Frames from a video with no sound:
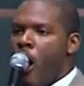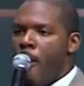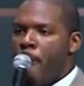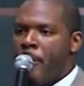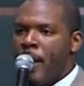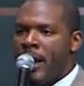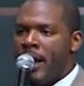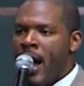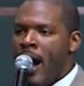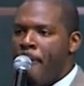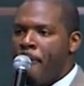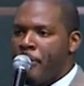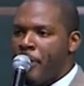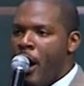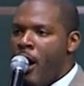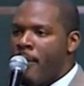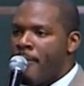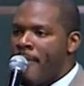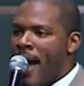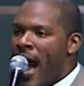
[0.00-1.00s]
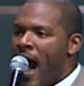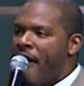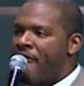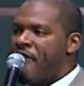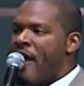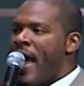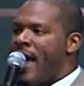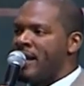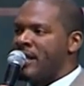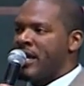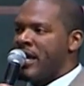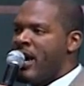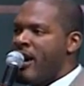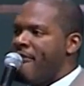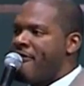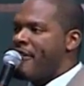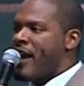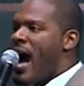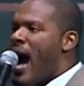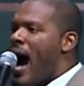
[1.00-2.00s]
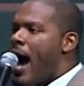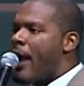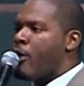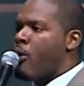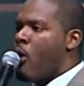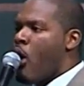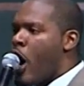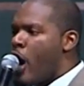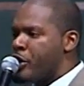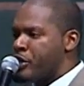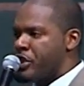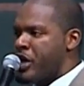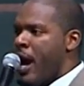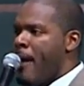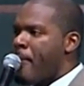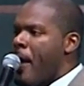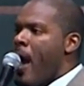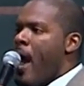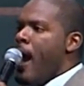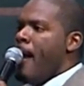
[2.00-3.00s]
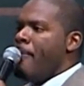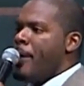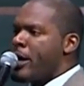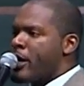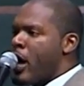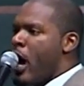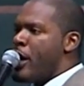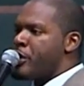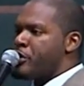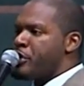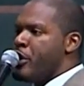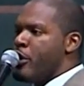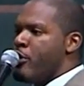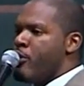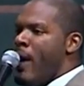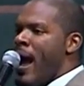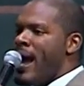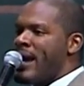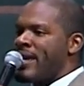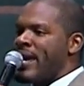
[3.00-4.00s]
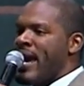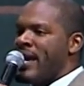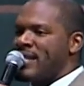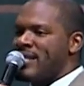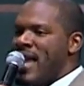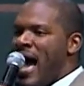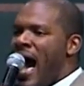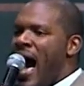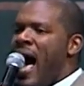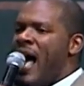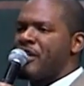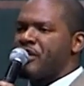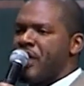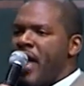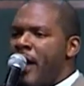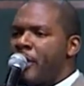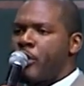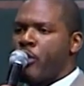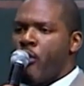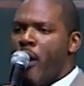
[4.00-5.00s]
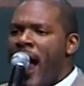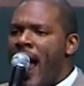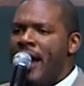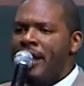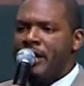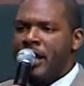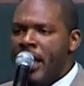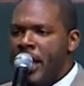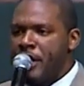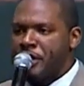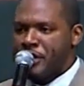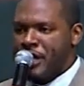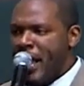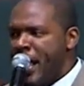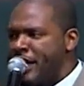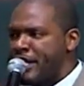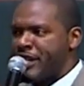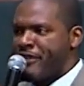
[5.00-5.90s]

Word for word: open up your mouth and give God worship? because you recognize that great is his